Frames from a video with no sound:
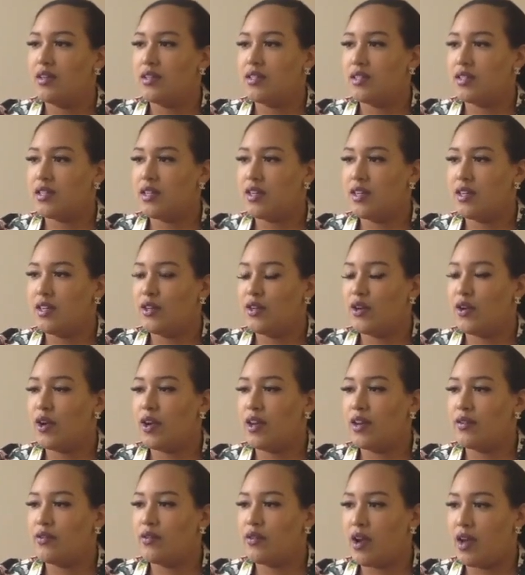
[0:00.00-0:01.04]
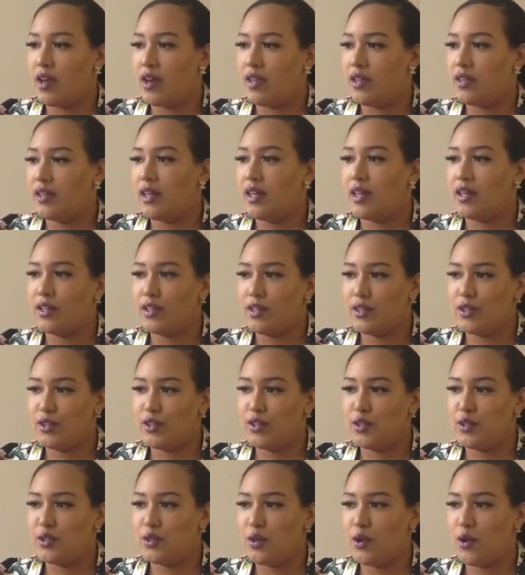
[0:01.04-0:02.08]
Studied creative writing,
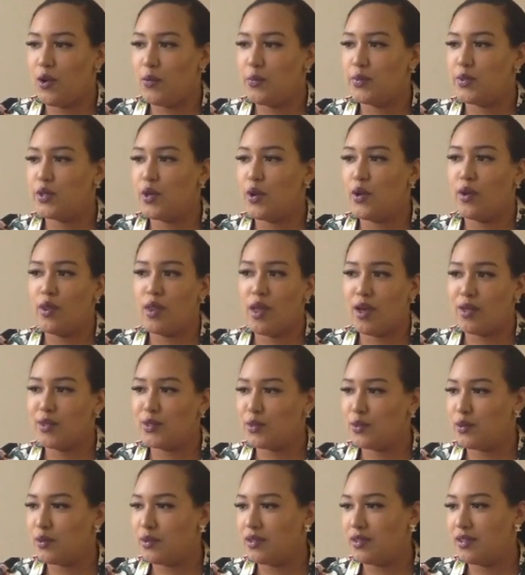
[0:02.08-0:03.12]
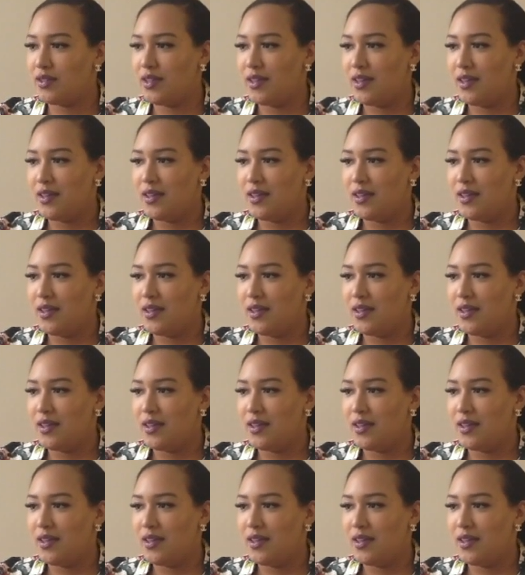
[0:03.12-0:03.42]
English. Hopes to go to law school.